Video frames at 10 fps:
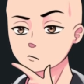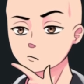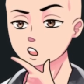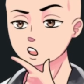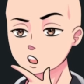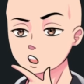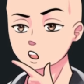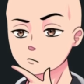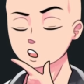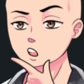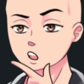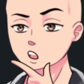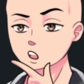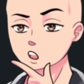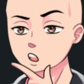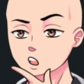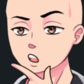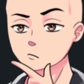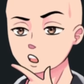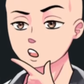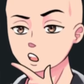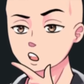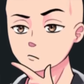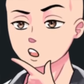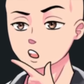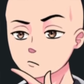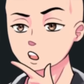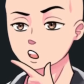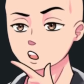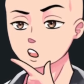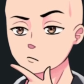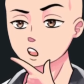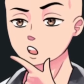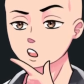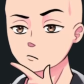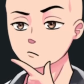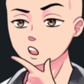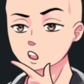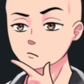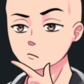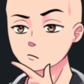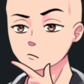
Calling people who create that type of entertainment,